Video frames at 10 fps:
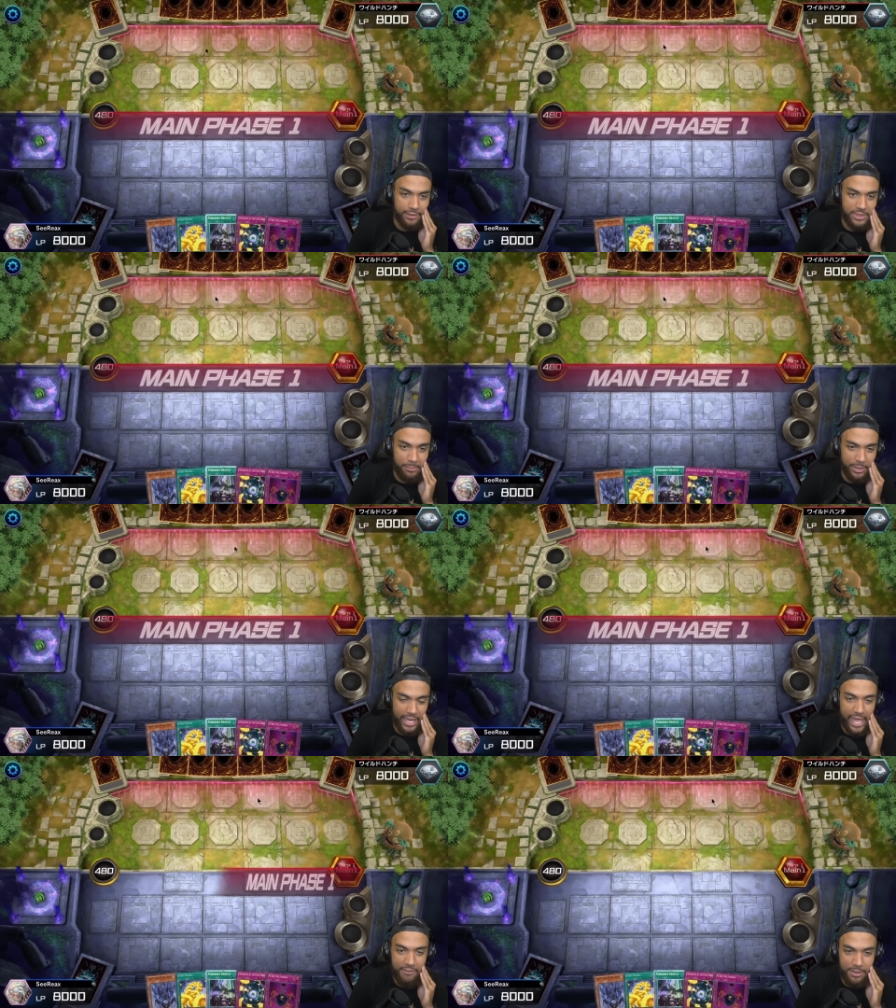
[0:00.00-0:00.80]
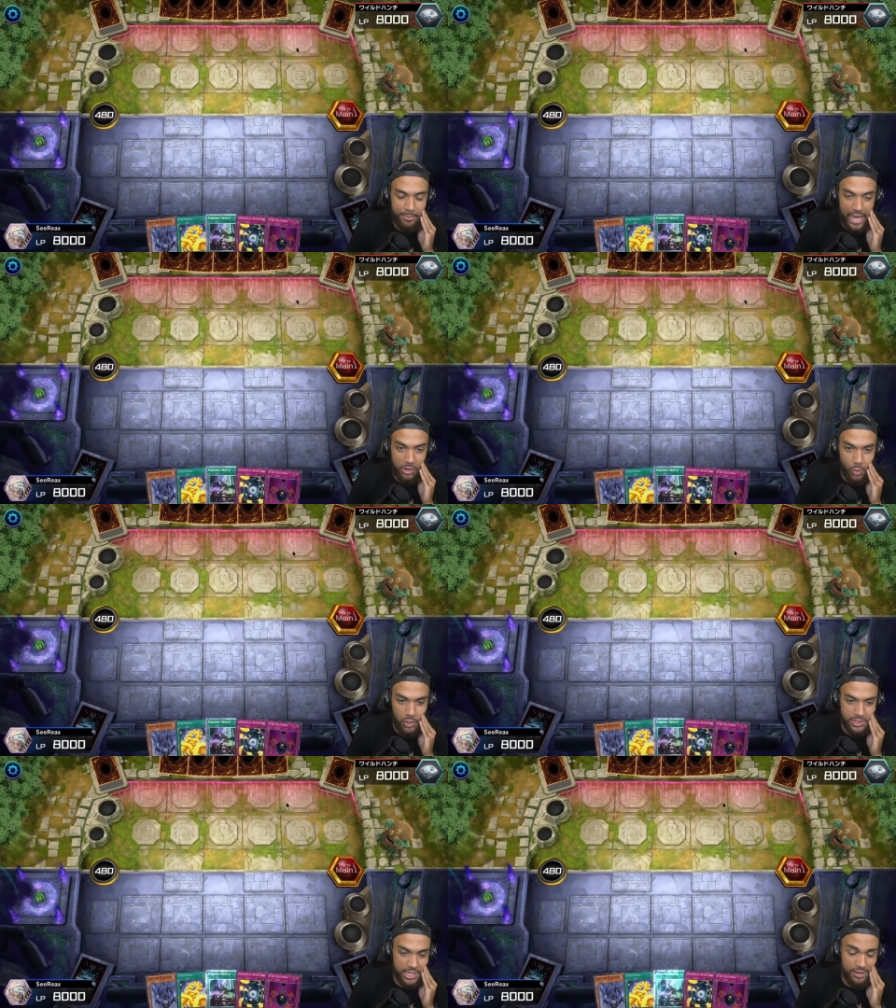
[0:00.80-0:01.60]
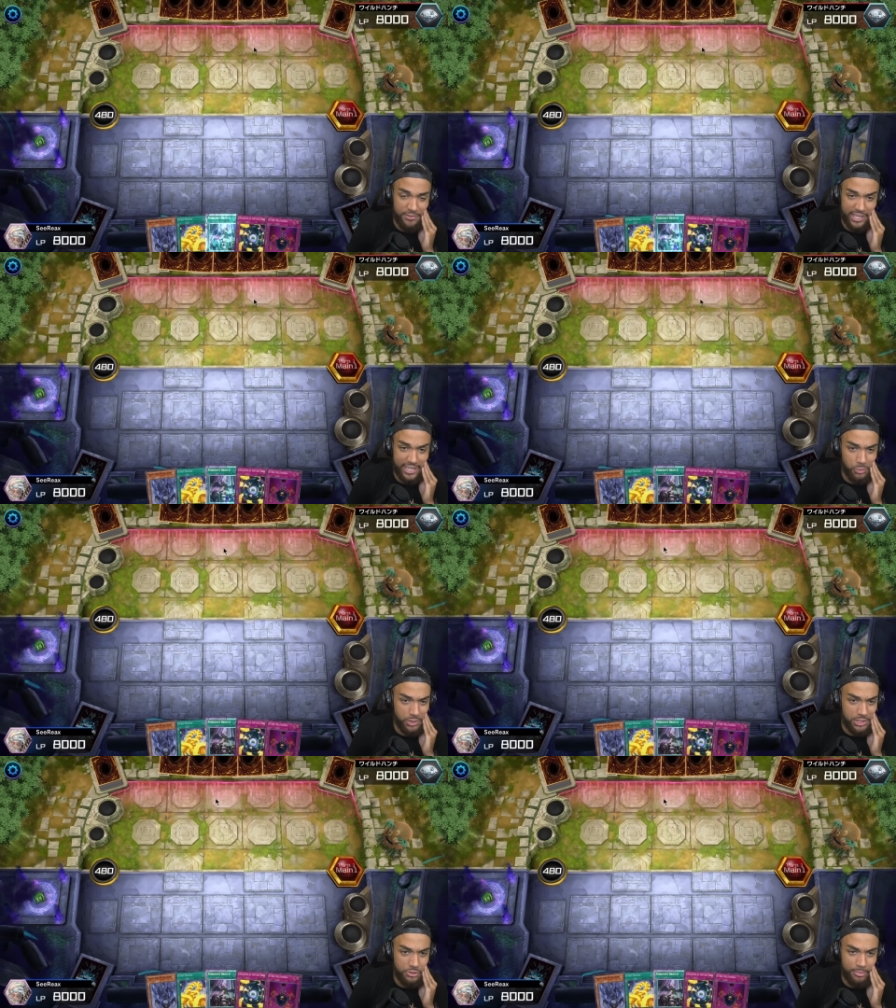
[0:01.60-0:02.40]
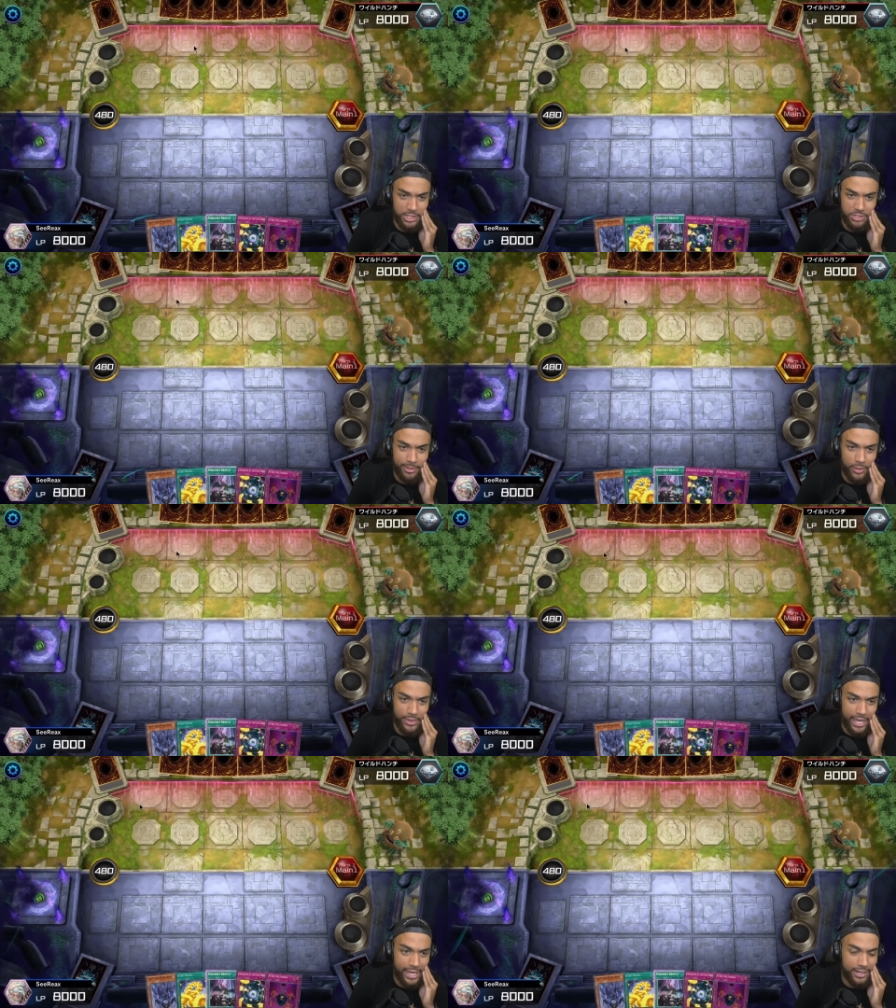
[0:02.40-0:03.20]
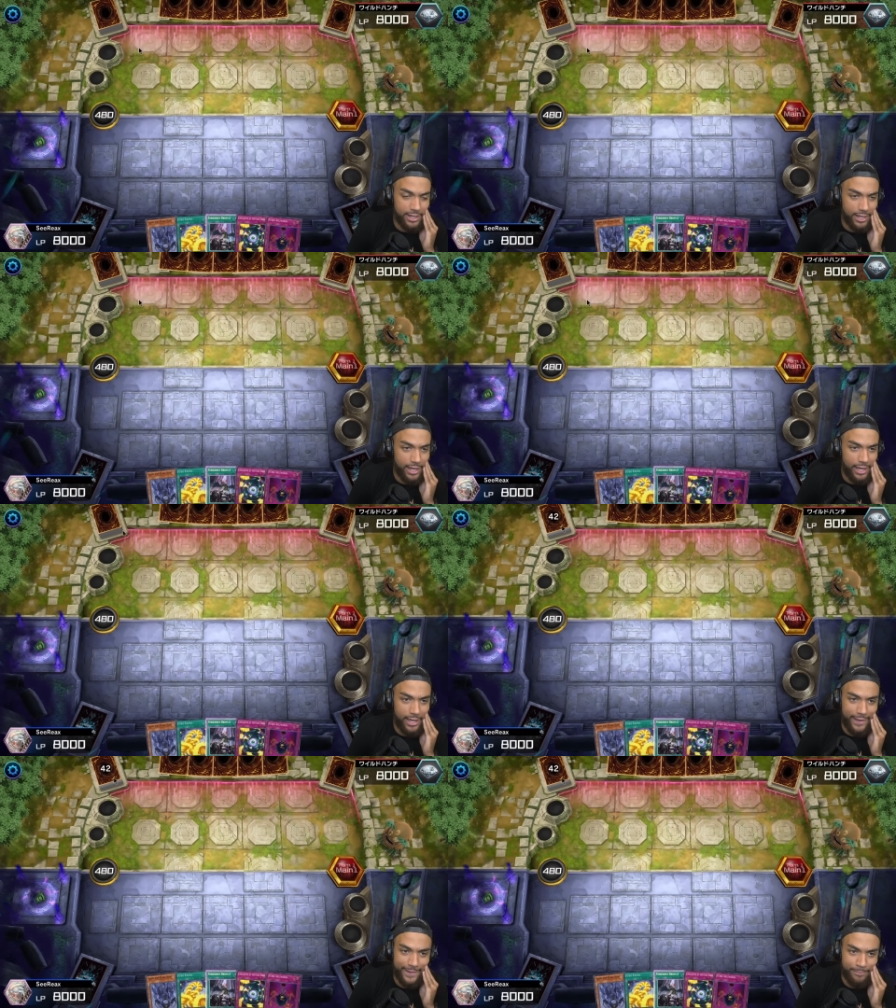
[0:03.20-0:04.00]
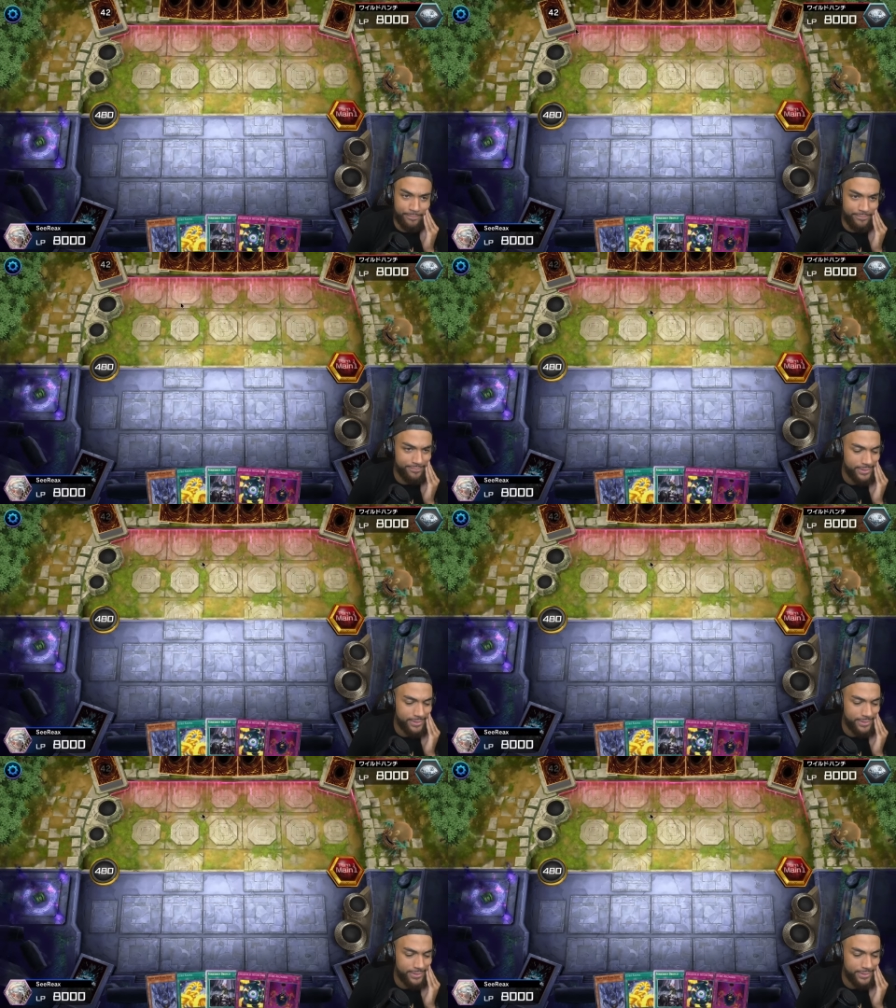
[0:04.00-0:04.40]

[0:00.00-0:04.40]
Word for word: if they play heavy back row stuff, I can't really do much about that. Um,